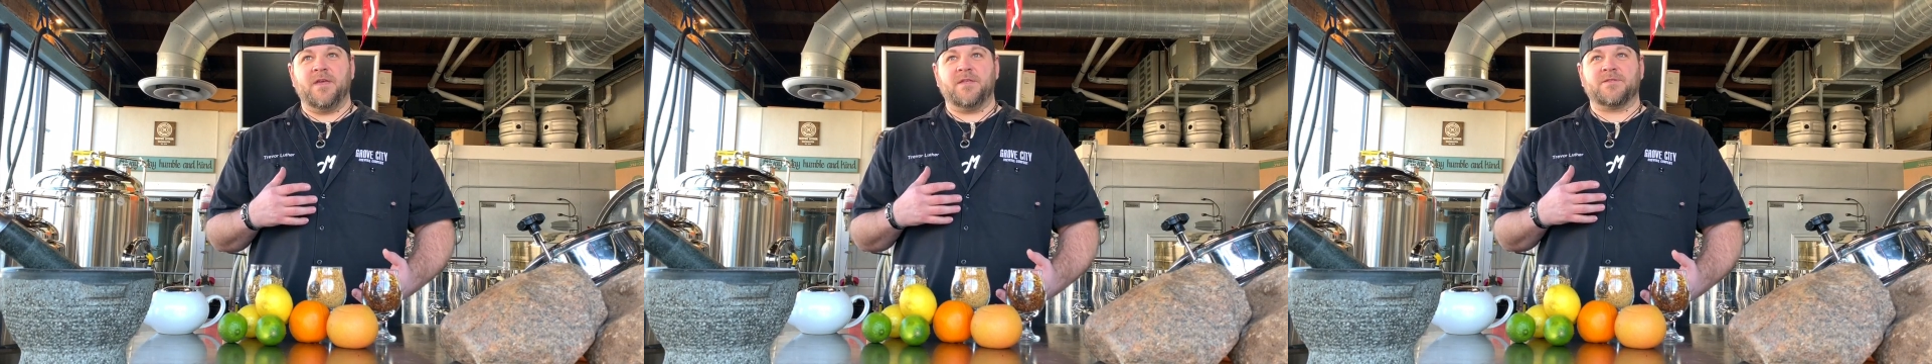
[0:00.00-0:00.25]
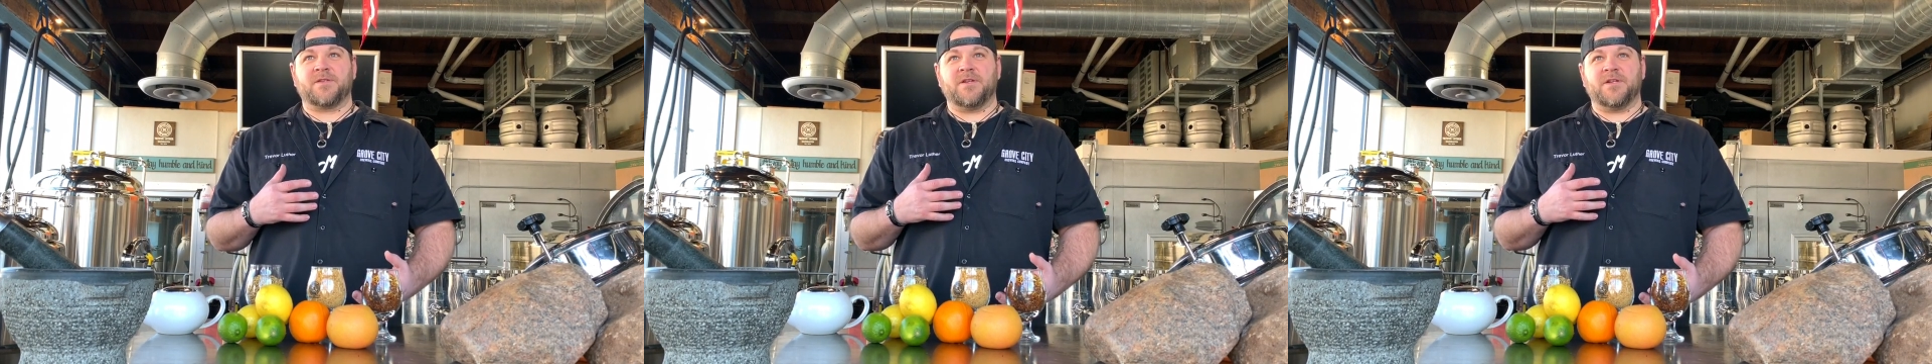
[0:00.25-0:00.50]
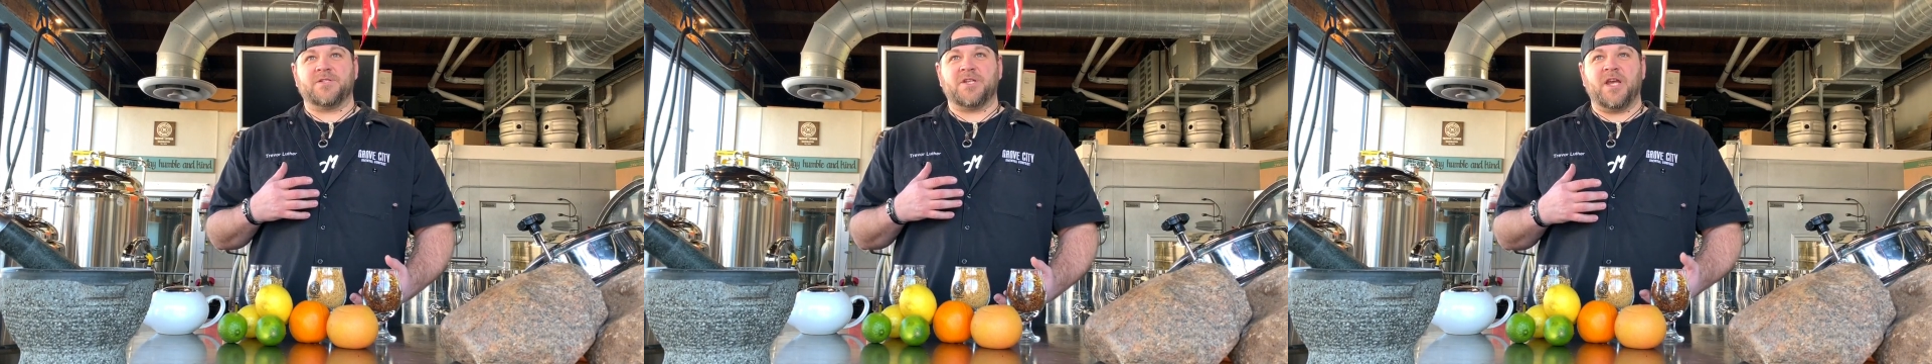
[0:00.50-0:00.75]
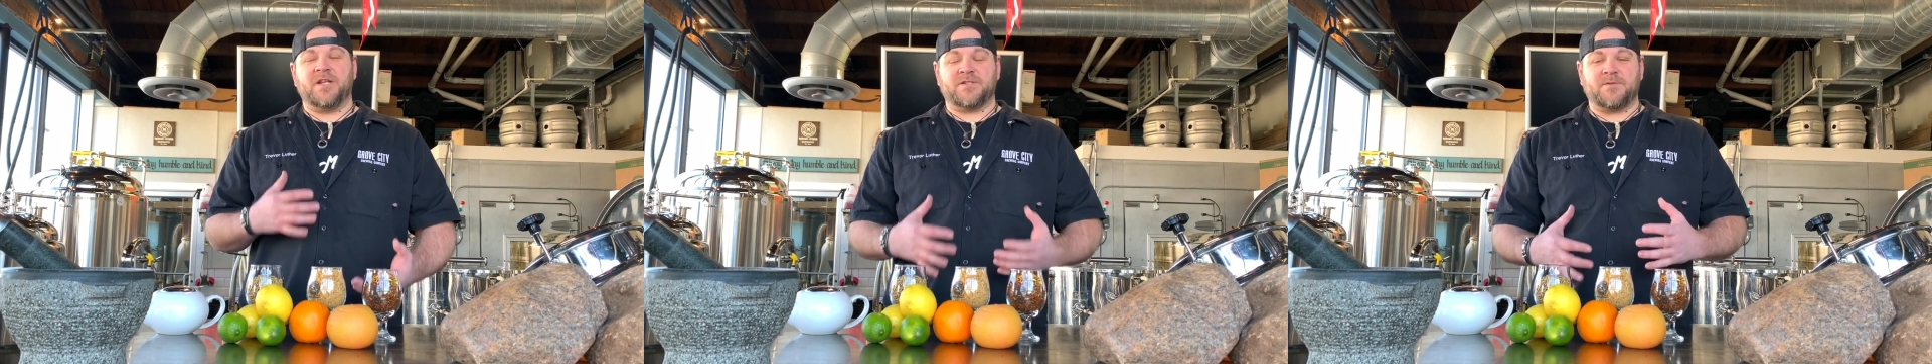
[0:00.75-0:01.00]
it's going to
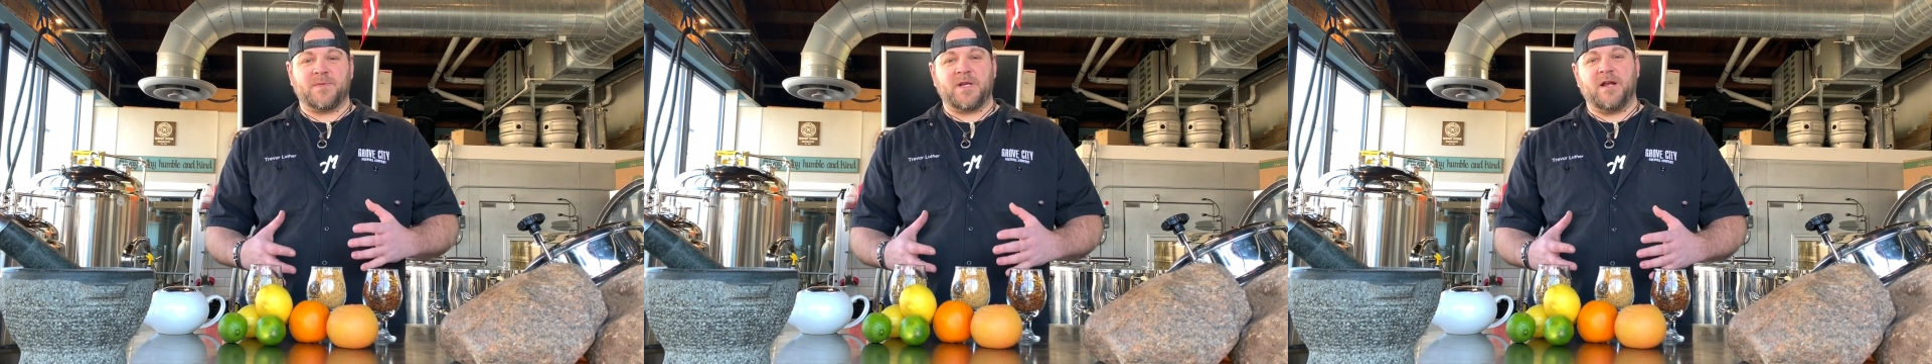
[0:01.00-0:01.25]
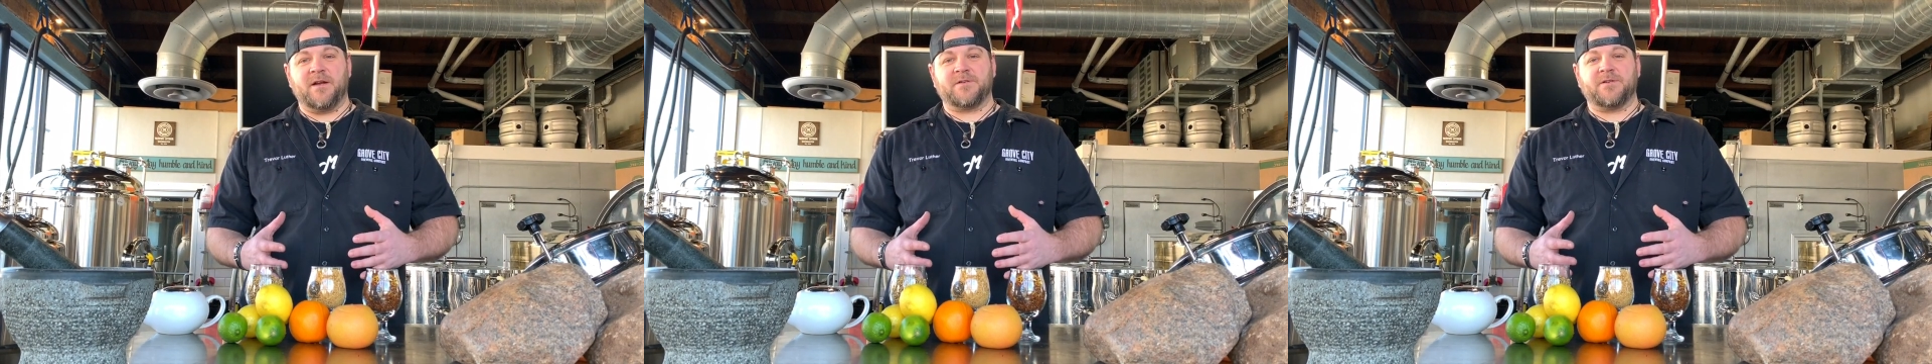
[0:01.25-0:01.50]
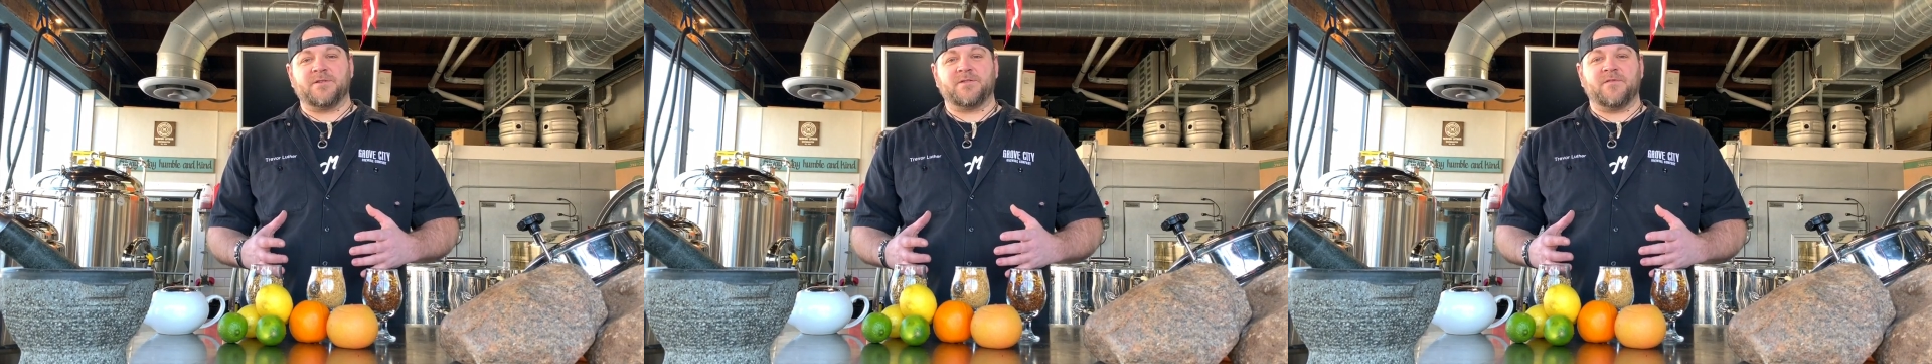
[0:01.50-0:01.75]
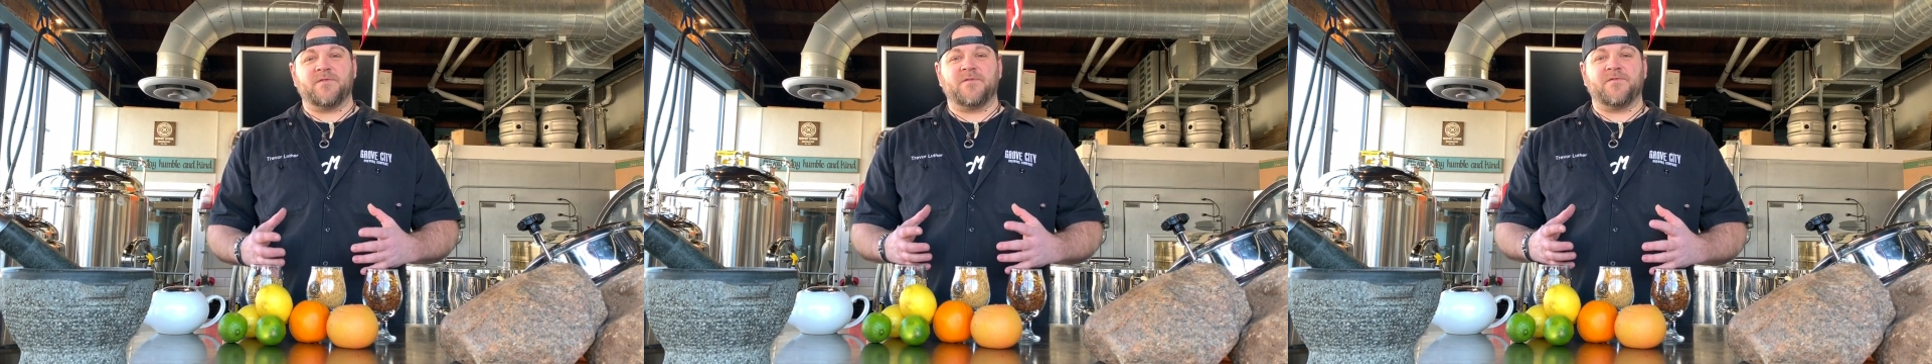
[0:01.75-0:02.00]
change some characters
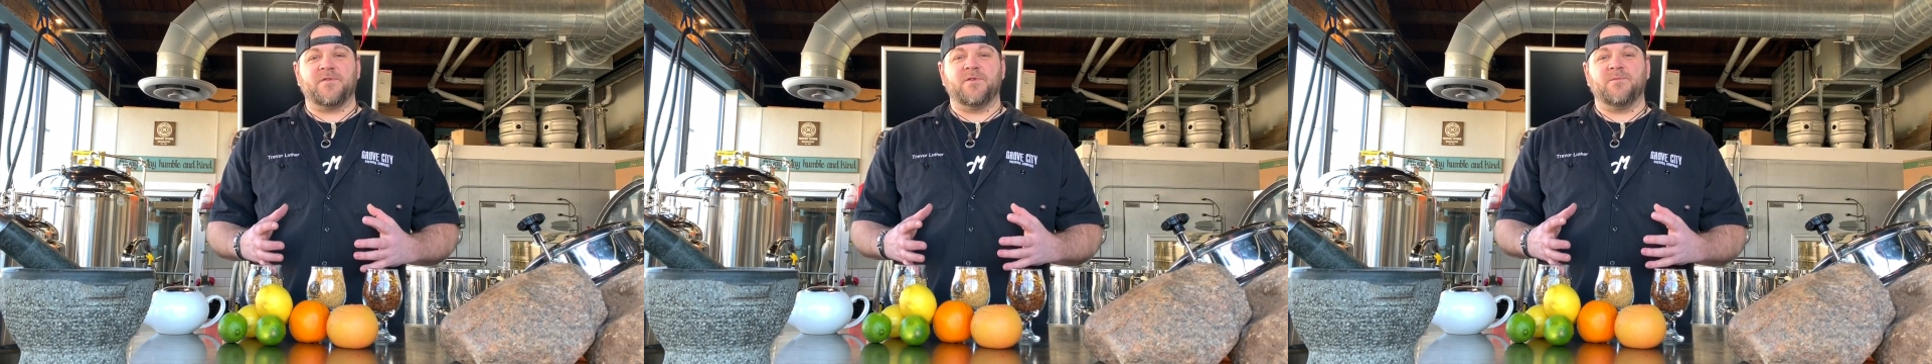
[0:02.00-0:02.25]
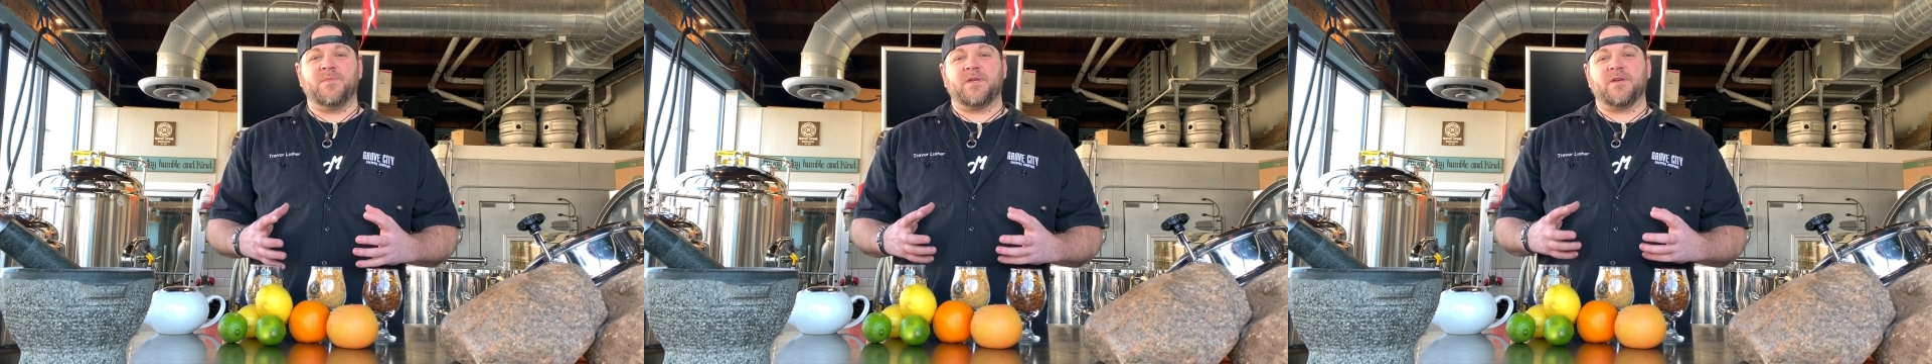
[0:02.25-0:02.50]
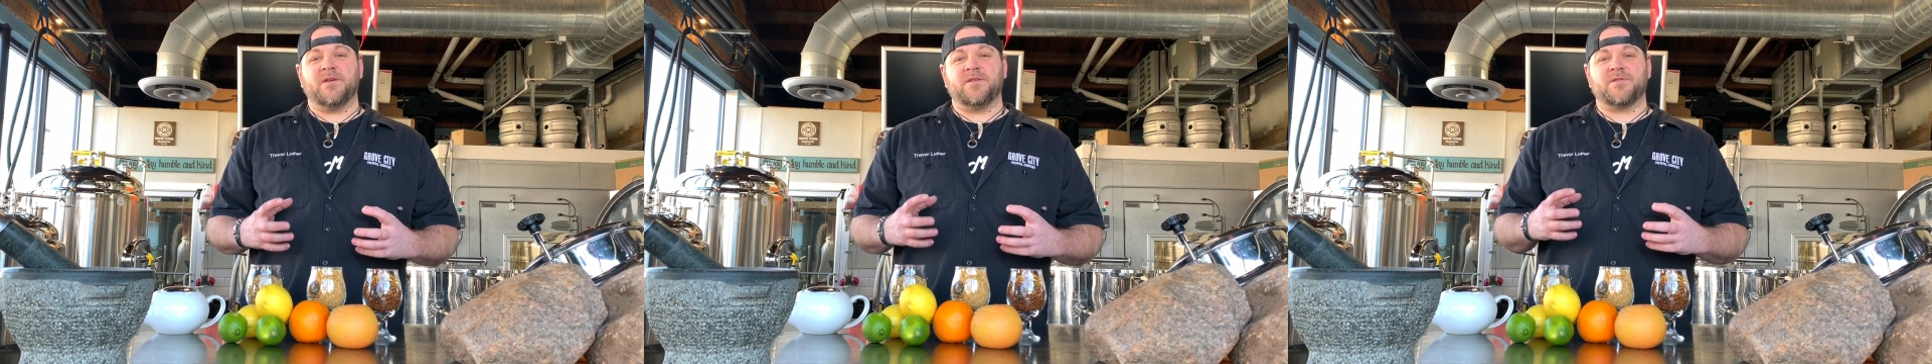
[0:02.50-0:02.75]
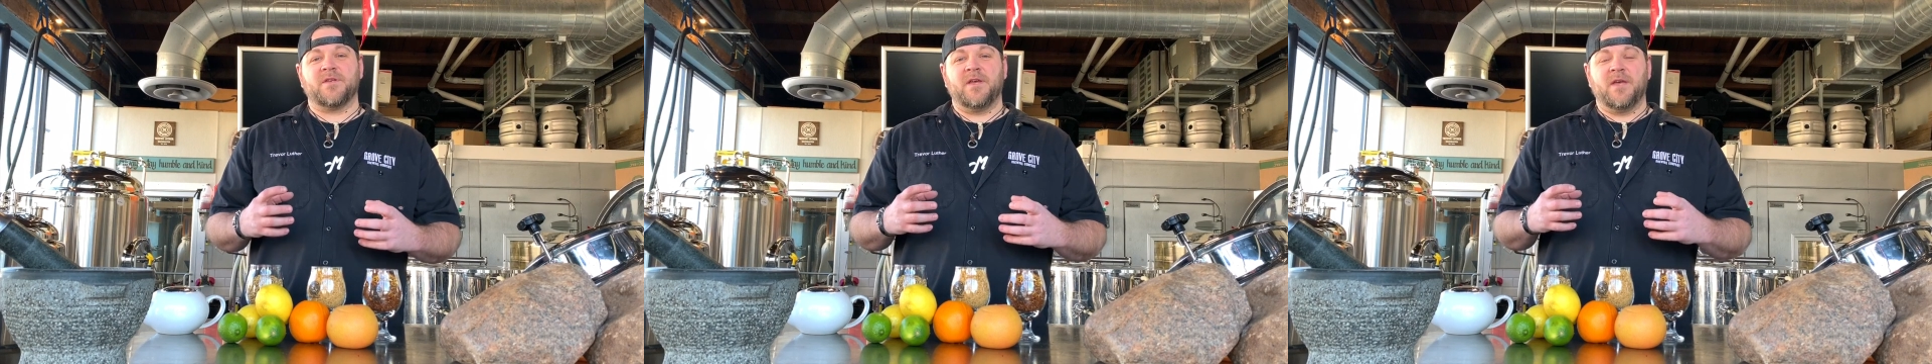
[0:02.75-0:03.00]
of the fruit, because